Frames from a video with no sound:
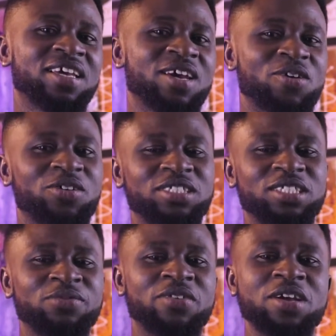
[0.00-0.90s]
because it's
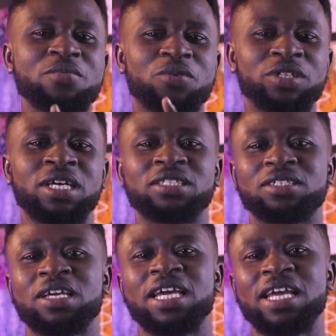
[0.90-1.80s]
very important.
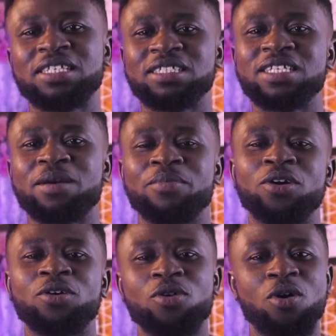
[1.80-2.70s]
Hitting the
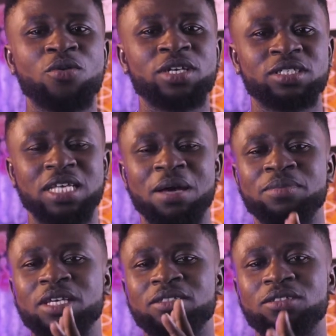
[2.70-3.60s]
bell always
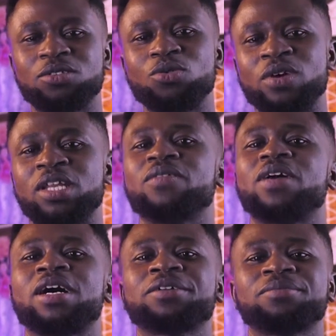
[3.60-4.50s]
updates you whenever
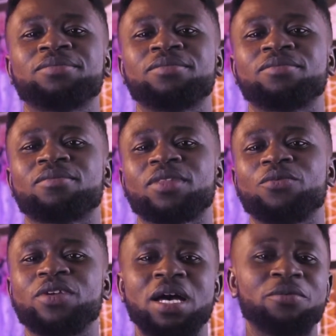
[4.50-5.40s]

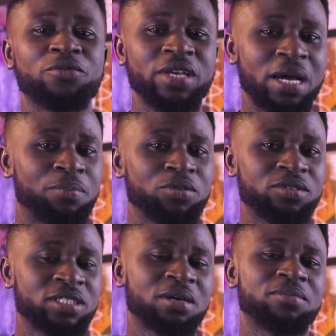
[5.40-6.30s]
we upload
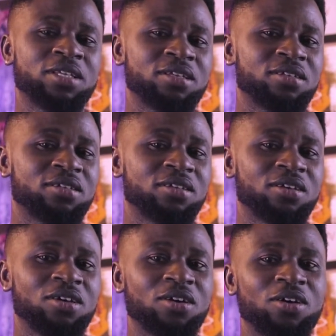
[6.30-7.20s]
something
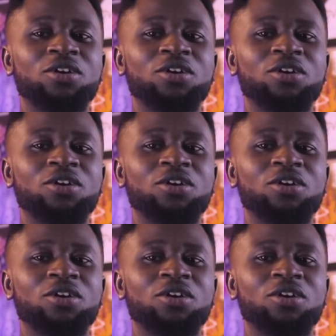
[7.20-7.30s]
on